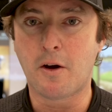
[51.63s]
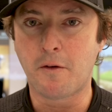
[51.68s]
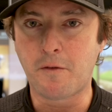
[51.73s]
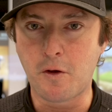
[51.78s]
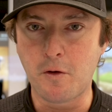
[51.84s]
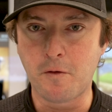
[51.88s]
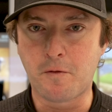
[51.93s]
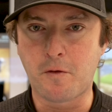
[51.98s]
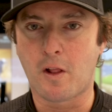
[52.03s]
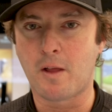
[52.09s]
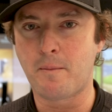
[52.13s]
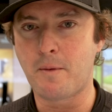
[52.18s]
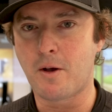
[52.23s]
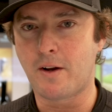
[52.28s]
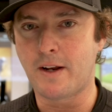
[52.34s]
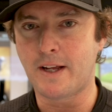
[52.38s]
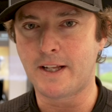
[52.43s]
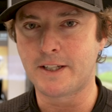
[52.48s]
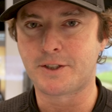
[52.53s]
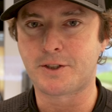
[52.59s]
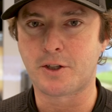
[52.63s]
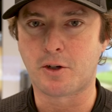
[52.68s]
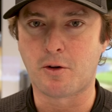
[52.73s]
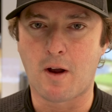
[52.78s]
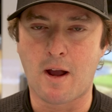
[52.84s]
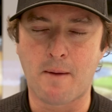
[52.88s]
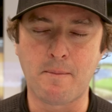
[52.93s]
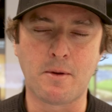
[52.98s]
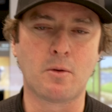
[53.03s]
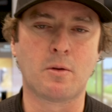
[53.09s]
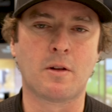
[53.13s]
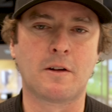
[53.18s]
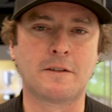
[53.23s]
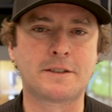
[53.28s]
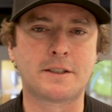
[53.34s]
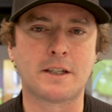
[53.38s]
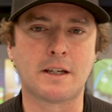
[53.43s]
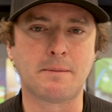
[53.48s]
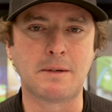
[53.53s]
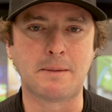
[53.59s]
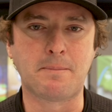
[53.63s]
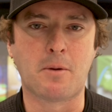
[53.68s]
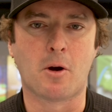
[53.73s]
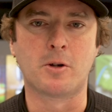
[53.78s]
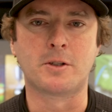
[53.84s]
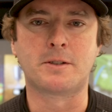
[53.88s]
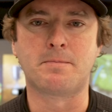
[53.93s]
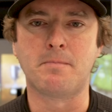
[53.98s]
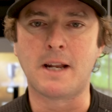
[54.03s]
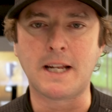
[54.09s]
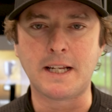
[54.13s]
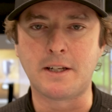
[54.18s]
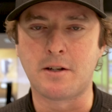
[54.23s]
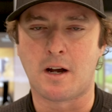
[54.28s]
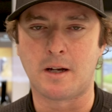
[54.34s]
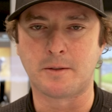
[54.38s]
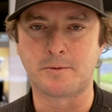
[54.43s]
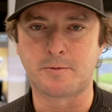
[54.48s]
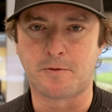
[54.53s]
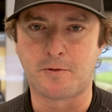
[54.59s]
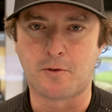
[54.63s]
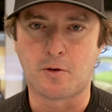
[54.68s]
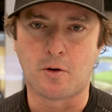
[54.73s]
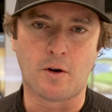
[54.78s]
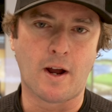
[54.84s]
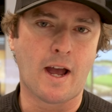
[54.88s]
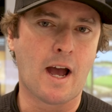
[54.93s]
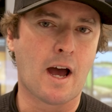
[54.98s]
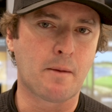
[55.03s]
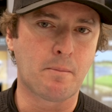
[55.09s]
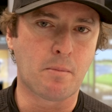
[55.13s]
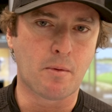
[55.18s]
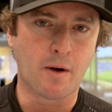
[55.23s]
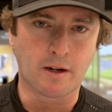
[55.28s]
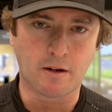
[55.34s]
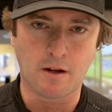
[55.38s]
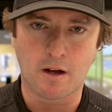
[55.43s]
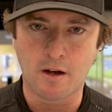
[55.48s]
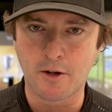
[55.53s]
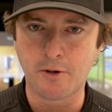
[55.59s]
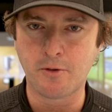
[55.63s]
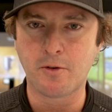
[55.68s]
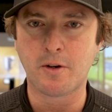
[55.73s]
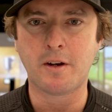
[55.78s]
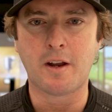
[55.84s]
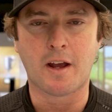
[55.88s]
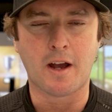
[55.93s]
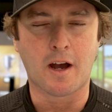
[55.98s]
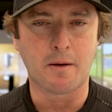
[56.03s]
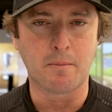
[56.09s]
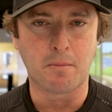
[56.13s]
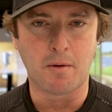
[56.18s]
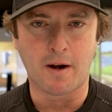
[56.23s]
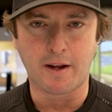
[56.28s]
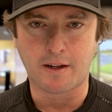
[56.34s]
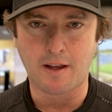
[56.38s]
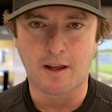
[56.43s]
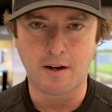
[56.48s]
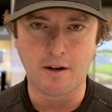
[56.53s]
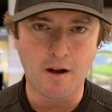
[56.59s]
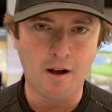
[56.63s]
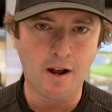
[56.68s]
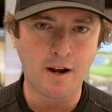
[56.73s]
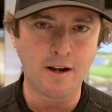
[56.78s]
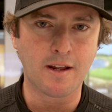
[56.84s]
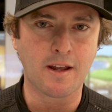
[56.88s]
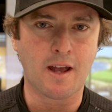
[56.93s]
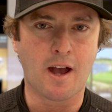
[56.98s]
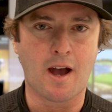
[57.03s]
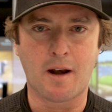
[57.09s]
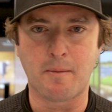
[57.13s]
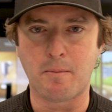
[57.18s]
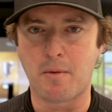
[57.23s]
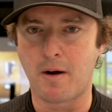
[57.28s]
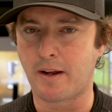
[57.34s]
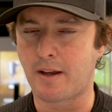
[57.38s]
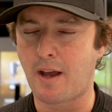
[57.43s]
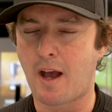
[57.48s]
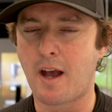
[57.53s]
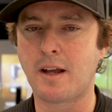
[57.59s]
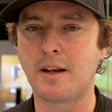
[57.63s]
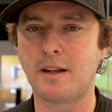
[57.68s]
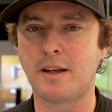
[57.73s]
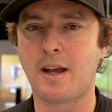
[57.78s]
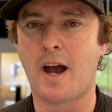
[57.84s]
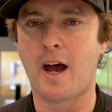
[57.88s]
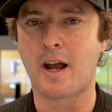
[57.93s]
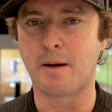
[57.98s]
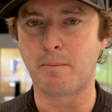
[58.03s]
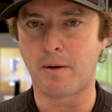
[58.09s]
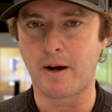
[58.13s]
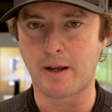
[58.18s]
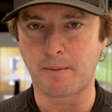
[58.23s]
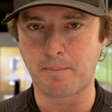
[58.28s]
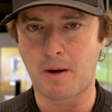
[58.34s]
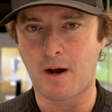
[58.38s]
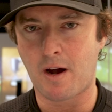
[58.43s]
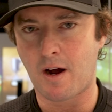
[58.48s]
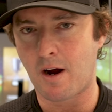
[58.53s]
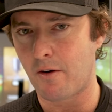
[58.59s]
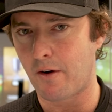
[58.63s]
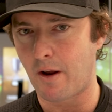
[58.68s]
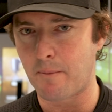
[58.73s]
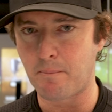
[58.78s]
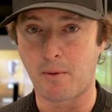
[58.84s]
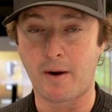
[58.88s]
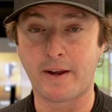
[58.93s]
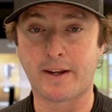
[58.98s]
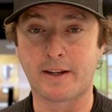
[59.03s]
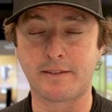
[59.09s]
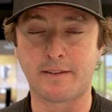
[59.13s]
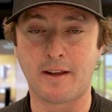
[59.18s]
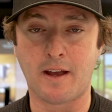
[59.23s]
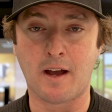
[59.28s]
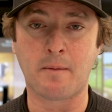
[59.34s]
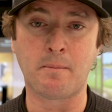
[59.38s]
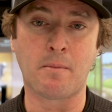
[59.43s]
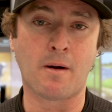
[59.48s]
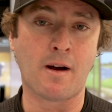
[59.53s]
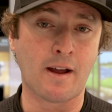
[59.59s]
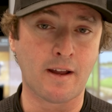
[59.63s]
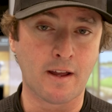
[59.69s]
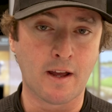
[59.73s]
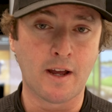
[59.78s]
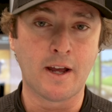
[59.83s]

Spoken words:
if you follow me on Instagram, you will have seen me post many times before how to break 100, how to break 90, how to break 80, how to break par. I break it down by